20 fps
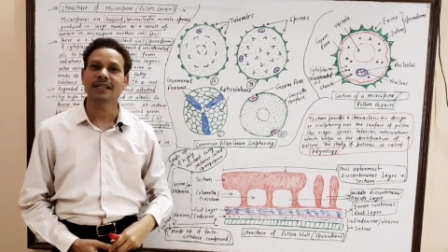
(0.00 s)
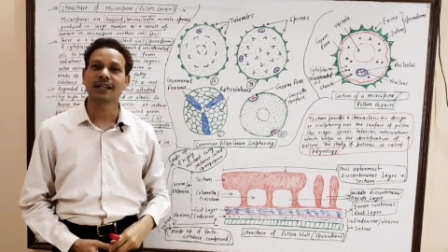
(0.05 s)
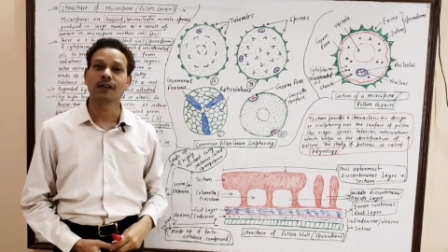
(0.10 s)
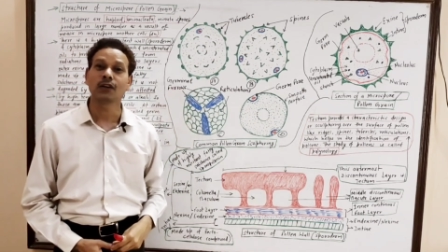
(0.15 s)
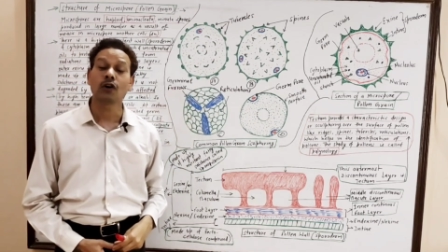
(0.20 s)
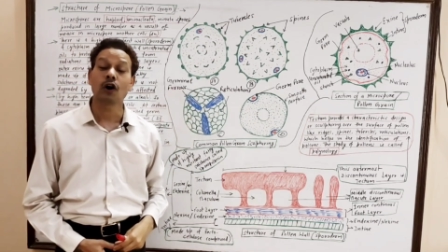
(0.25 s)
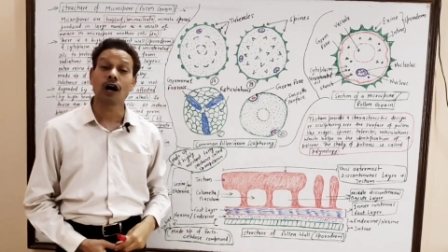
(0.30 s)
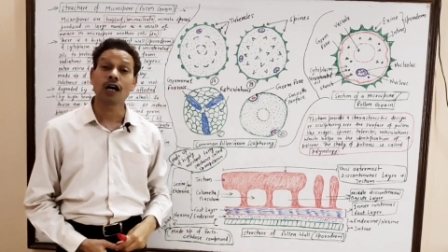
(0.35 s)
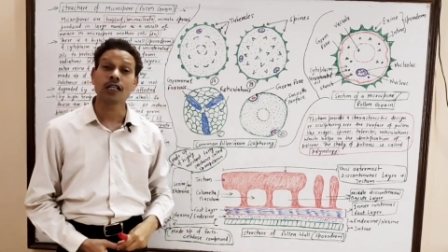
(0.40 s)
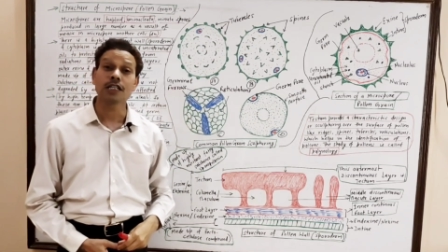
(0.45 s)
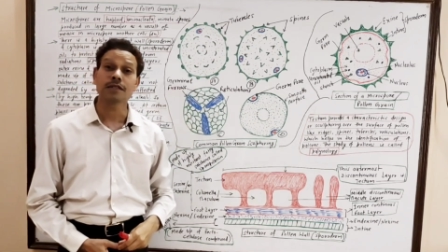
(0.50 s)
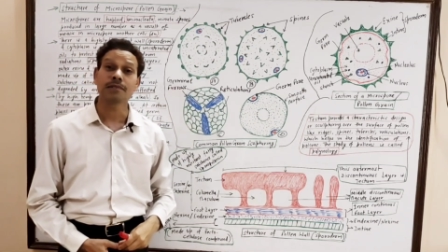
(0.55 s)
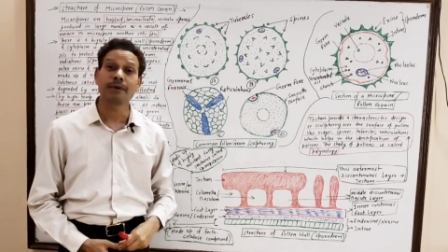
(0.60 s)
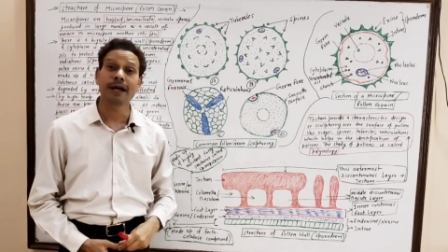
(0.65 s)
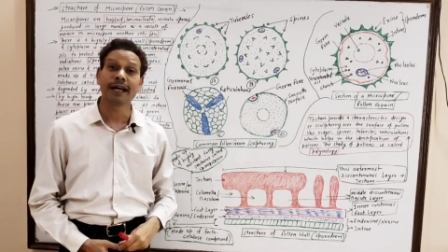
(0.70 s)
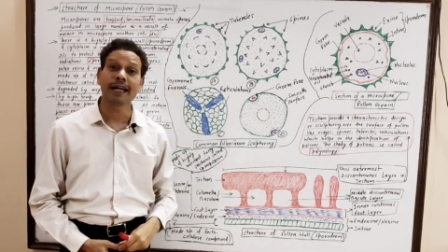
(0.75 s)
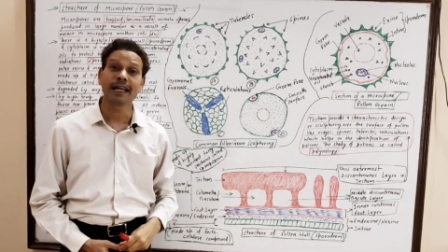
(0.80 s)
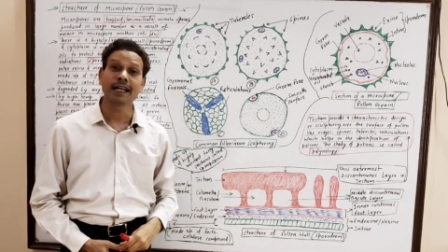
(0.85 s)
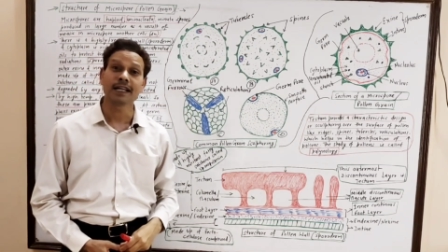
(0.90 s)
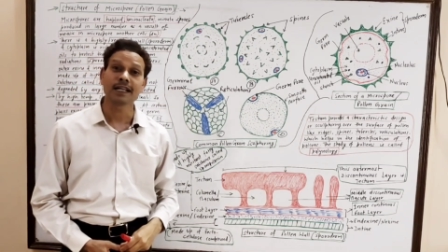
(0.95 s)
in
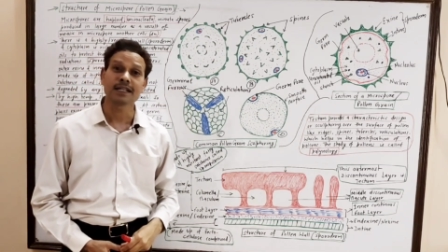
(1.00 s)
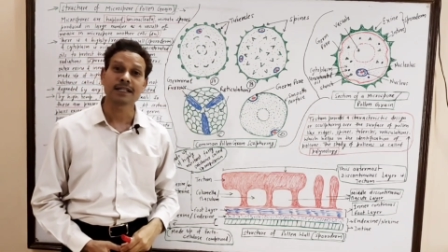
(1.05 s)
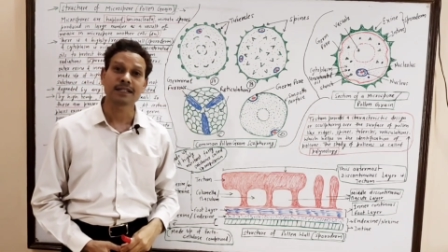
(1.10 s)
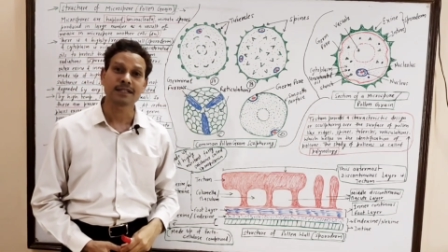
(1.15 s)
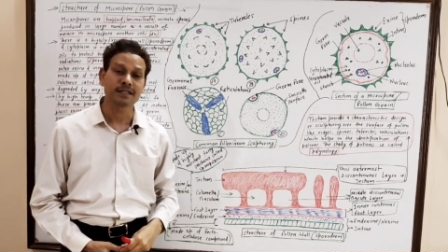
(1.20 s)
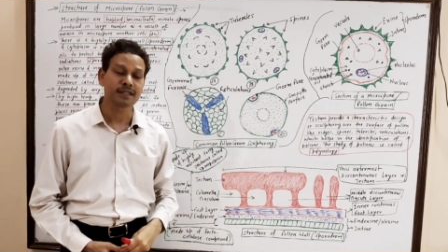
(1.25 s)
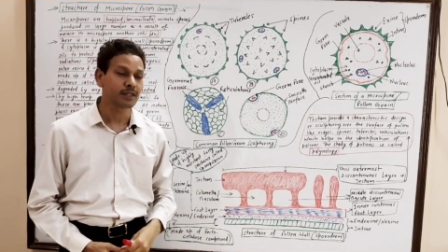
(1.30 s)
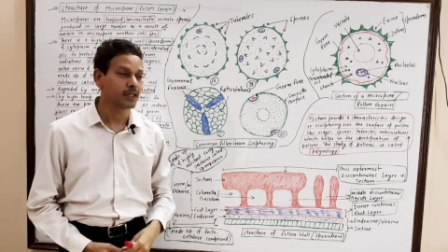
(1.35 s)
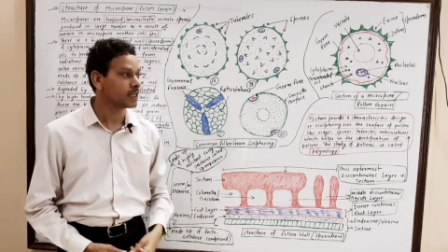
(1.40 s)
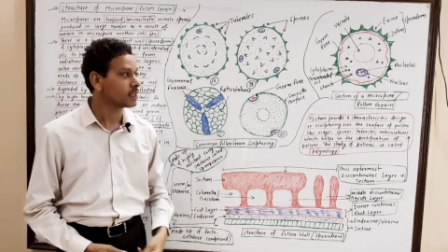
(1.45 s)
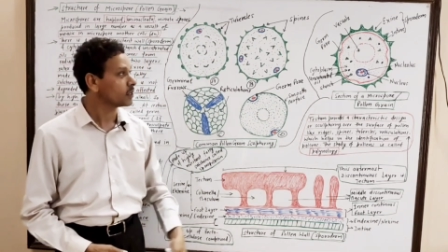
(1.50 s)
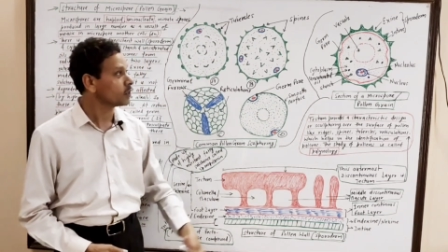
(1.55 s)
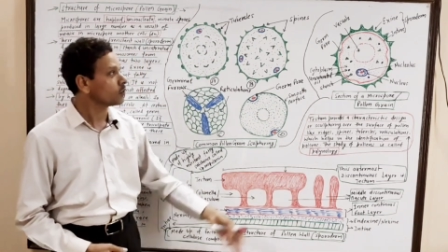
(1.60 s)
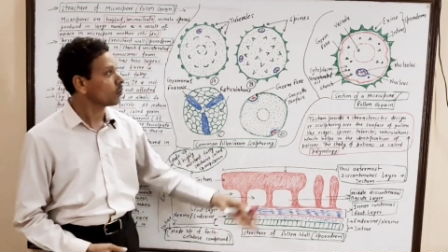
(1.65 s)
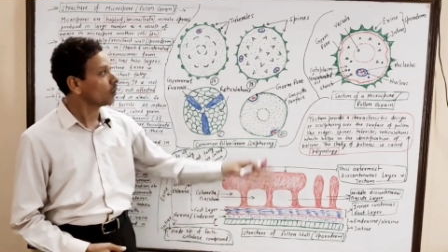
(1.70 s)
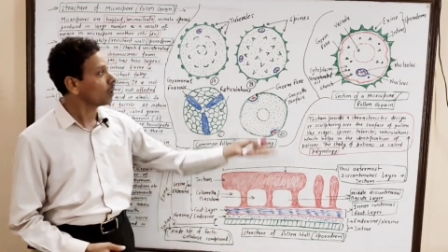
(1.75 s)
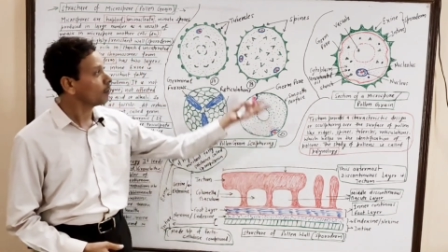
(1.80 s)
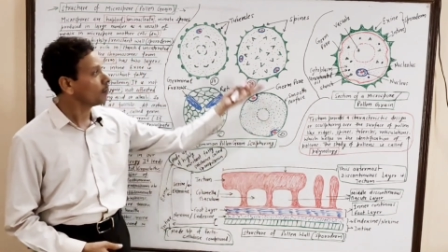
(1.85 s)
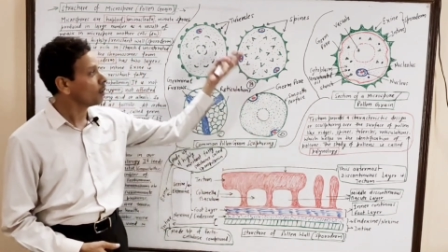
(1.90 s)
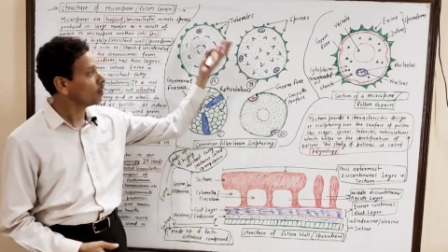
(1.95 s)
cosmetics. This is
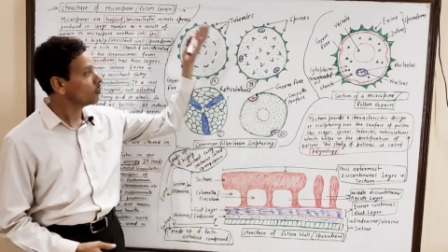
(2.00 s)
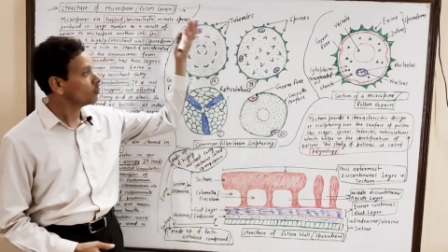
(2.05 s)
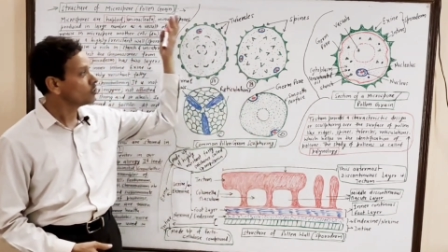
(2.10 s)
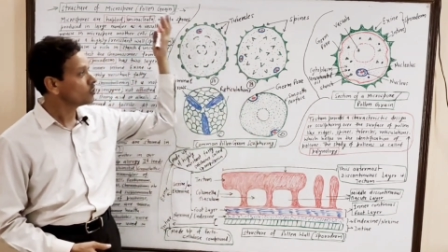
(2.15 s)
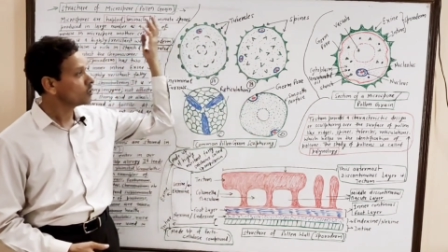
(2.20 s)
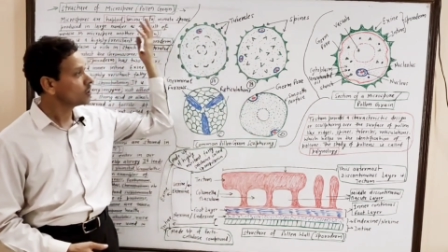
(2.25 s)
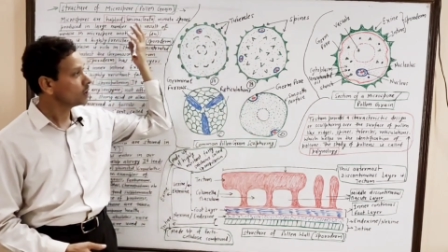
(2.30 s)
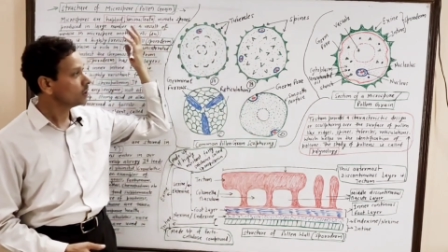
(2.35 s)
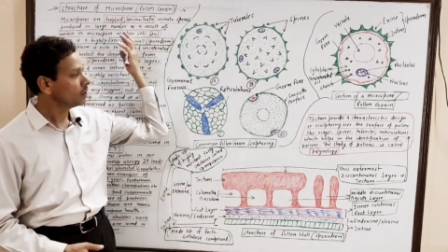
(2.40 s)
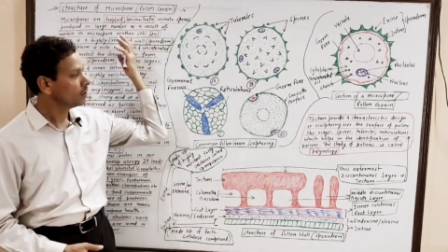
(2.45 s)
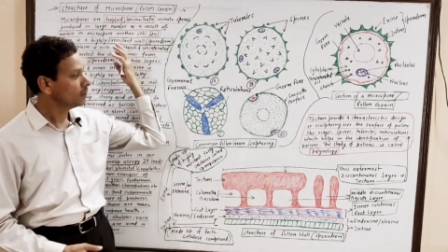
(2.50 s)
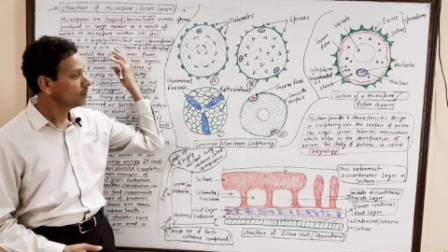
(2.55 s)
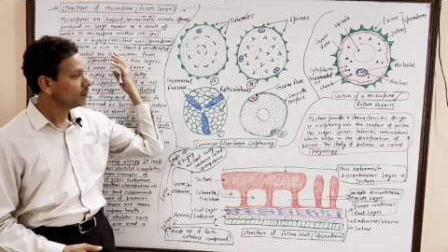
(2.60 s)
all about